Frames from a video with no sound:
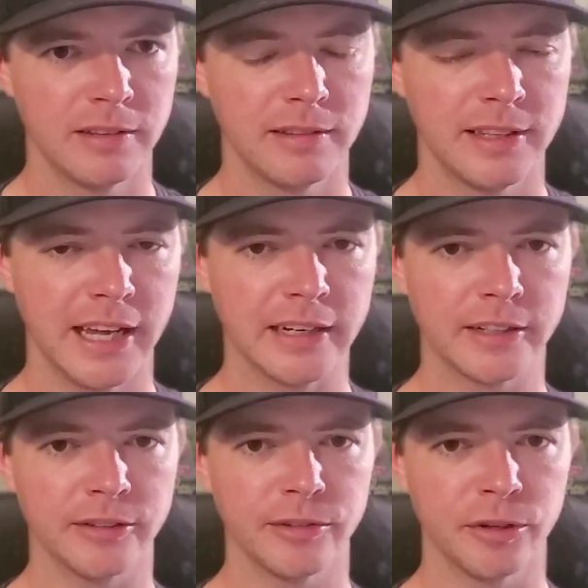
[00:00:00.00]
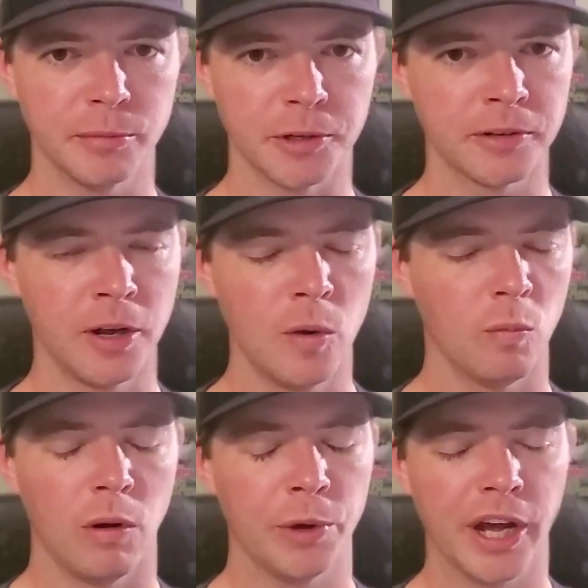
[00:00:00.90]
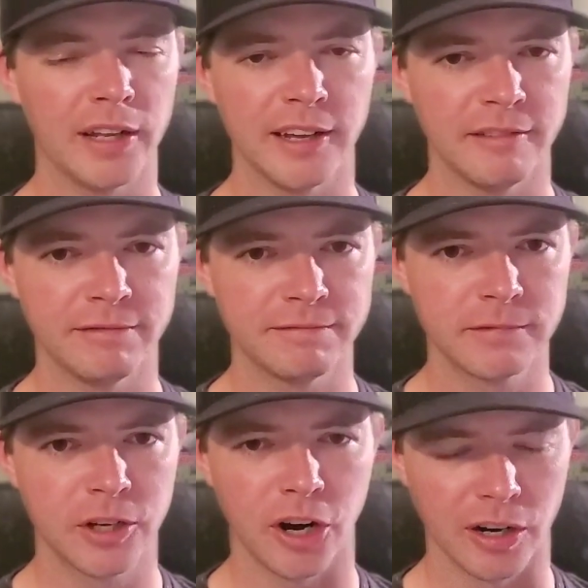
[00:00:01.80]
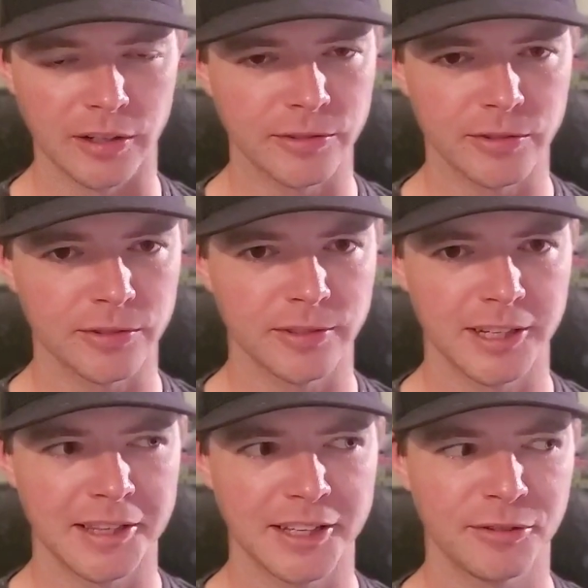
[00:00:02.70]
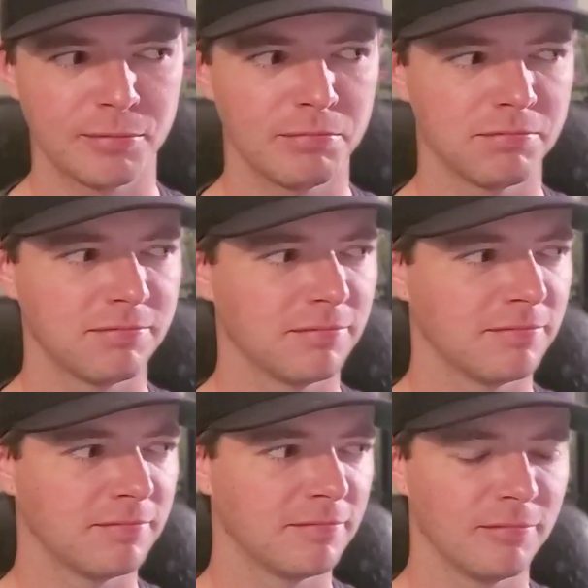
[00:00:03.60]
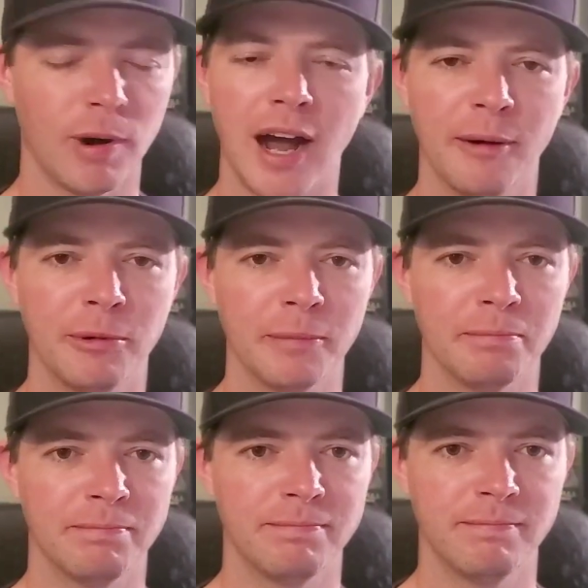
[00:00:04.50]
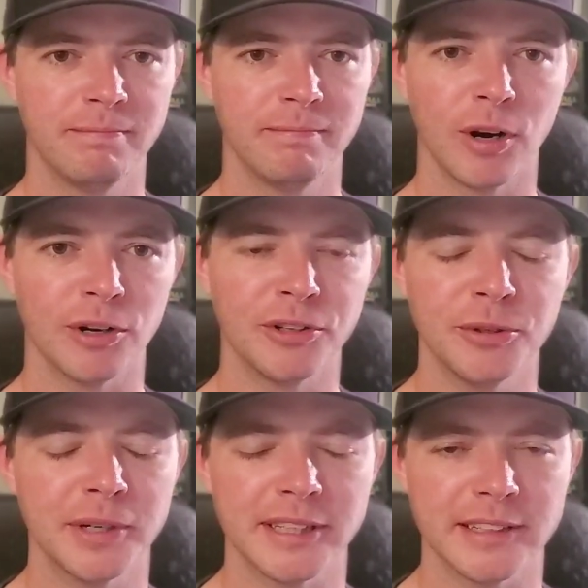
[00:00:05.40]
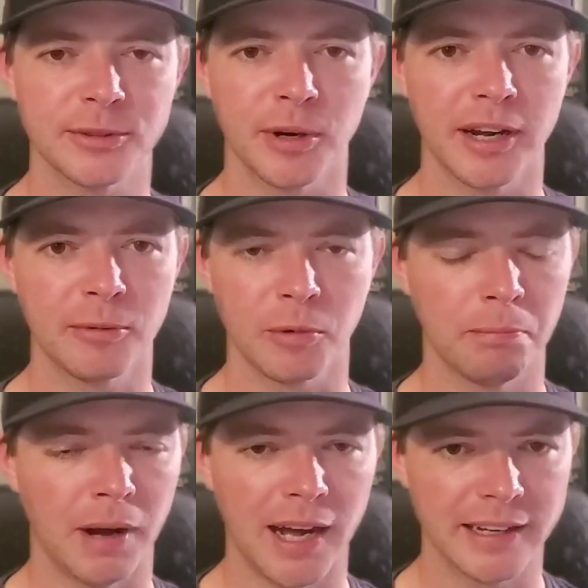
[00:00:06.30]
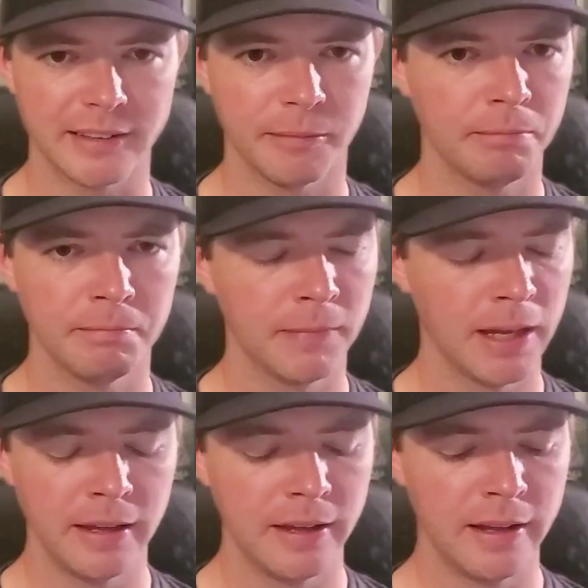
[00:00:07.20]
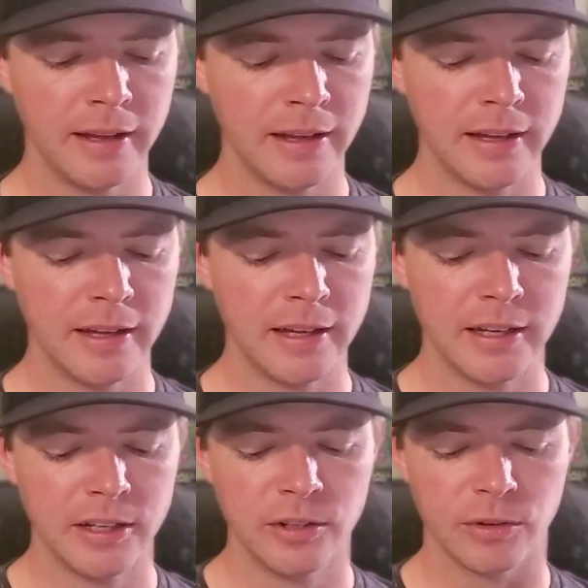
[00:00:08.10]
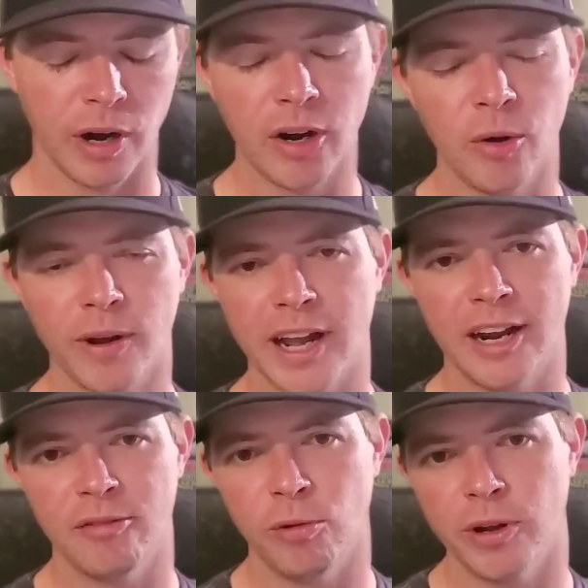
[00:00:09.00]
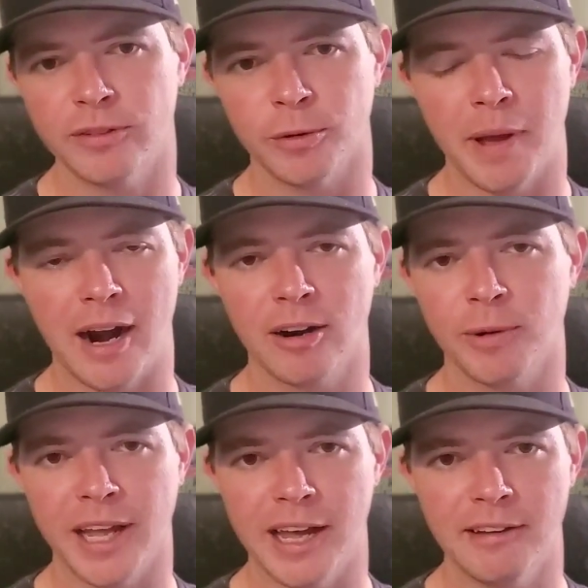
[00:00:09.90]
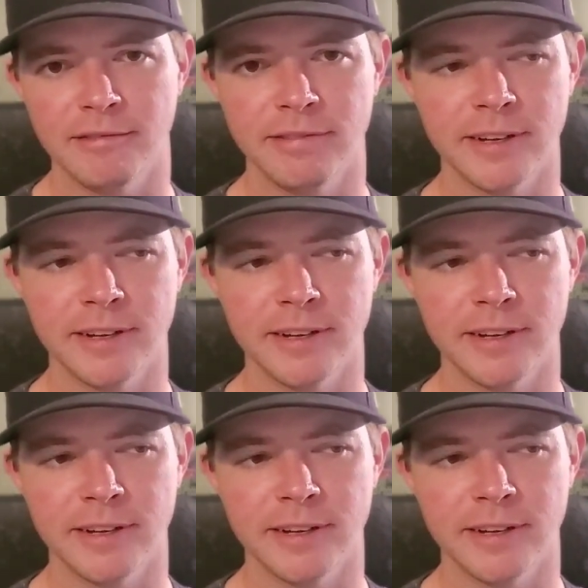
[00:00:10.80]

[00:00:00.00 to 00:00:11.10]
the end consumer. Well, we all love cards, and that's why we are doing this, right? We're buying them. So I don't know what kind of voice or power we have